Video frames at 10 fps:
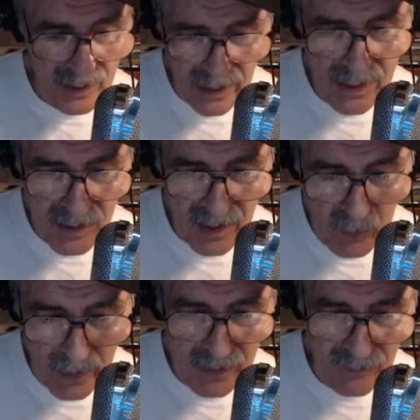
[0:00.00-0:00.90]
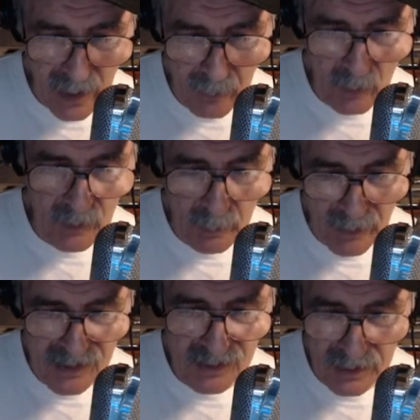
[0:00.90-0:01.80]
is an expensive hobby when you
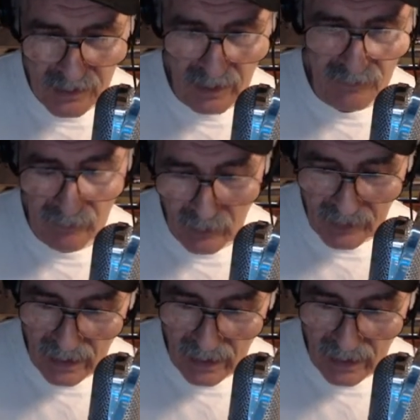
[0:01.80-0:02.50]
bust things. I've learned that